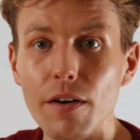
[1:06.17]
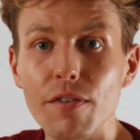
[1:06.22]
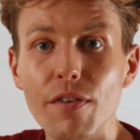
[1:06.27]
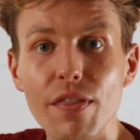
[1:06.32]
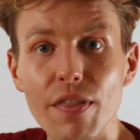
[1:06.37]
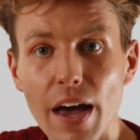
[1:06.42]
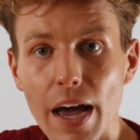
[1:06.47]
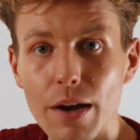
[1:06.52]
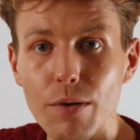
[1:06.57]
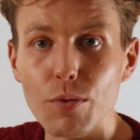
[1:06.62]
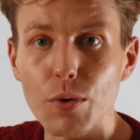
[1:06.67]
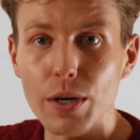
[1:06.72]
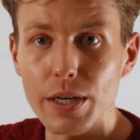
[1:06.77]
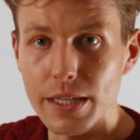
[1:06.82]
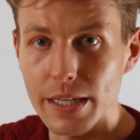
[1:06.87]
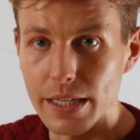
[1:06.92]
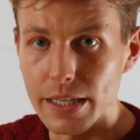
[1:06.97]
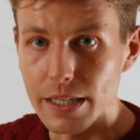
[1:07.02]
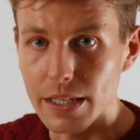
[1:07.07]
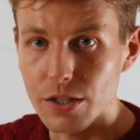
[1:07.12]
of
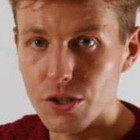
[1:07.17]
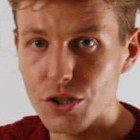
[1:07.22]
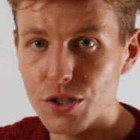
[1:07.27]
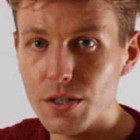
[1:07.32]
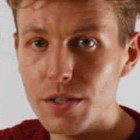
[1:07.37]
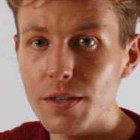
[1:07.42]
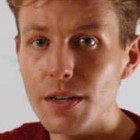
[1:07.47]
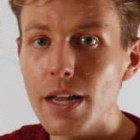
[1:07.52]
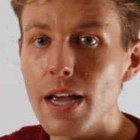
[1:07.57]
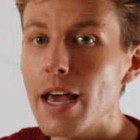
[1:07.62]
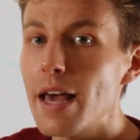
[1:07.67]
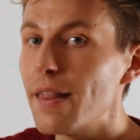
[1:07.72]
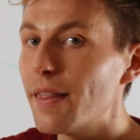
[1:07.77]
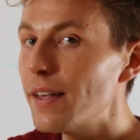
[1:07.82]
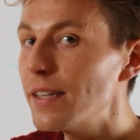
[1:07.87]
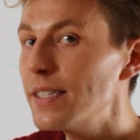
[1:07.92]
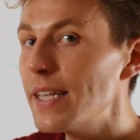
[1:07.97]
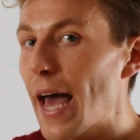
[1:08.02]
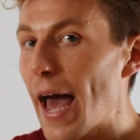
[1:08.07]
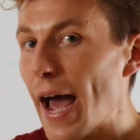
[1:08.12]
thyroid condition,
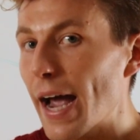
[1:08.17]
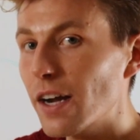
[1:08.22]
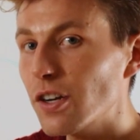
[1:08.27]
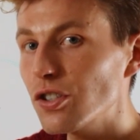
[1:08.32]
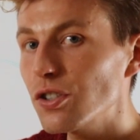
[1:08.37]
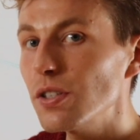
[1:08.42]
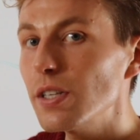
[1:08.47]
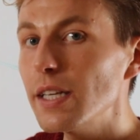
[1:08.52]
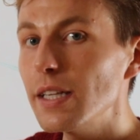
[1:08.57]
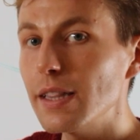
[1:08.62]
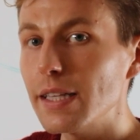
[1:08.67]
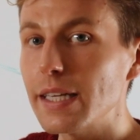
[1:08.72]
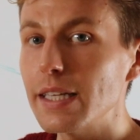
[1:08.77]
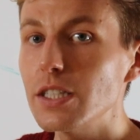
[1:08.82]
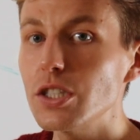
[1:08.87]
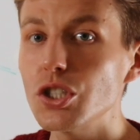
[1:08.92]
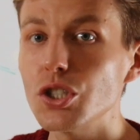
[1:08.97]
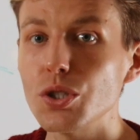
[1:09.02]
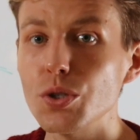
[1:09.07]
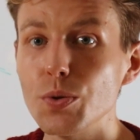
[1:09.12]
this actually
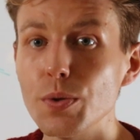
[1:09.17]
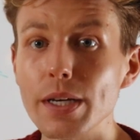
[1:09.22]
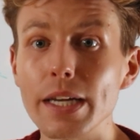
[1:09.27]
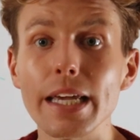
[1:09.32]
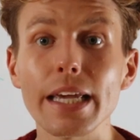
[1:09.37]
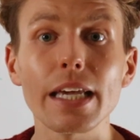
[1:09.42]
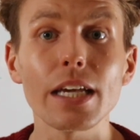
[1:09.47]
leads to an